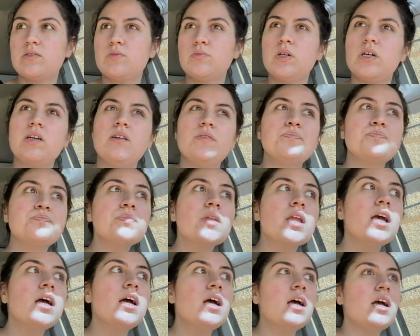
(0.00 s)
Well,
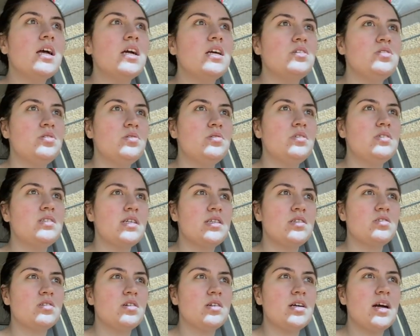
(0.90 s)
as soon as I
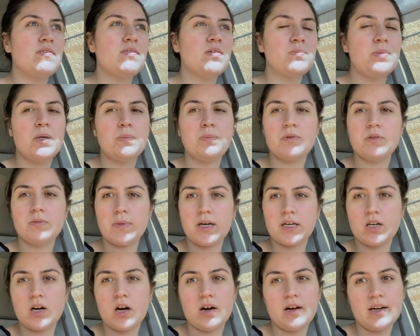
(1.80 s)
start having people in my
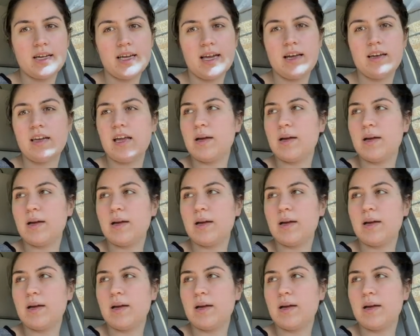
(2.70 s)
car again,